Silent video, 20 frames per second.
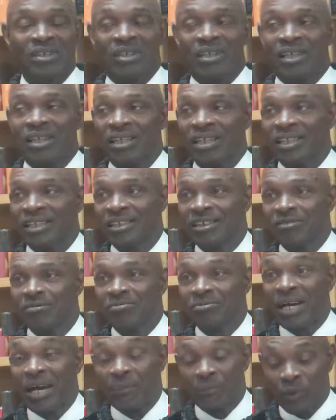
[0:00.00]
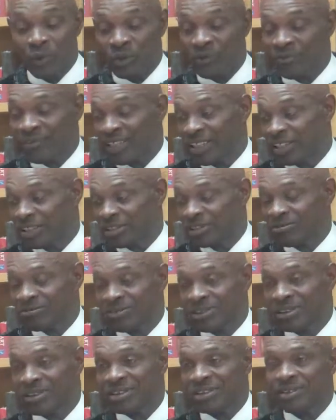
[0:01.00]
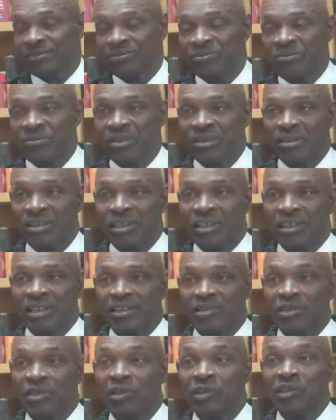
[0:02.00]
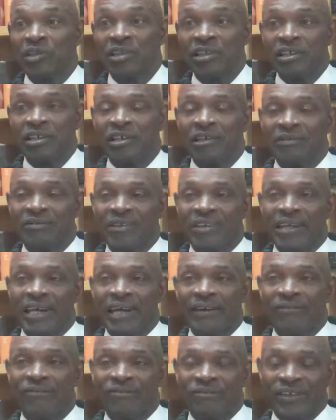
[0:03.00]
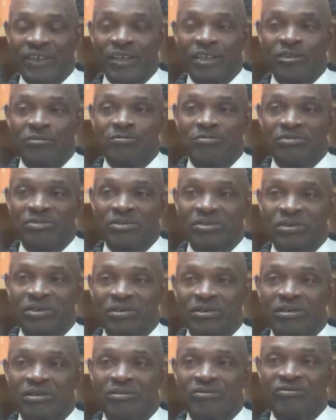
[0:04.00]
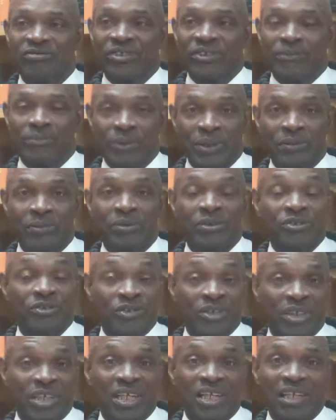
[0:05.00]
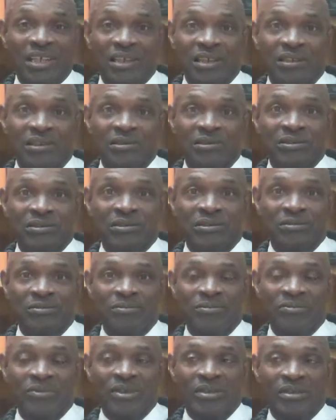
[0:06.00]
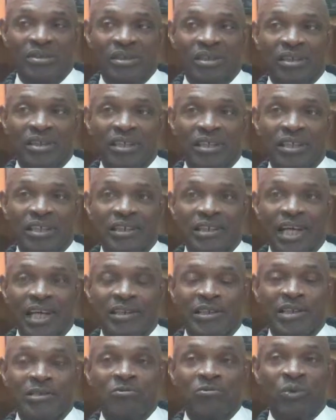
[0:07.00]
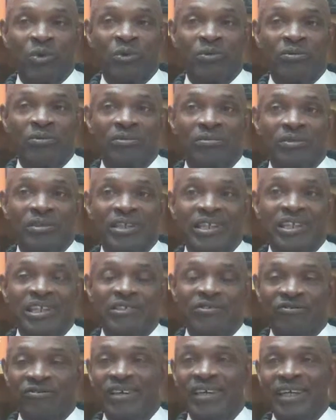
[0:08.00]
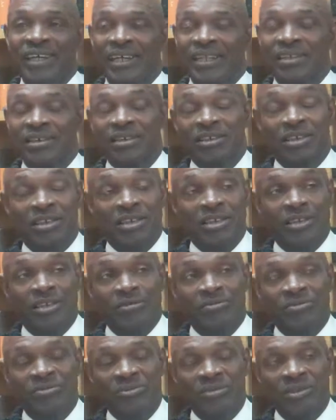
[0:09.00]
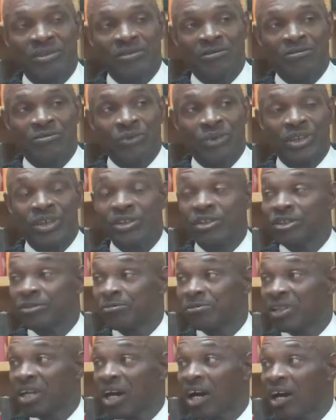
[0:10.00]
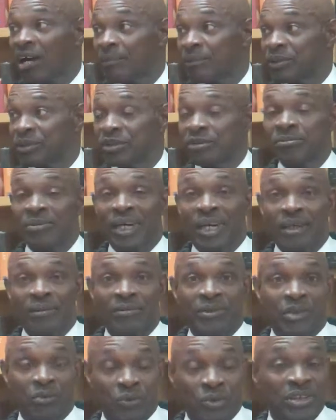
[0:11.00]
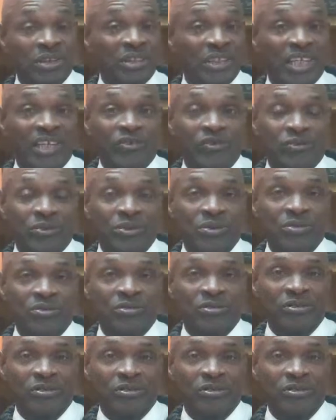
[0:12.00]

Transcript: Uh, my motivation was uh, the love that I felt for the people of Chicago, and I didn't want his fans to read some garbage about him that was not true.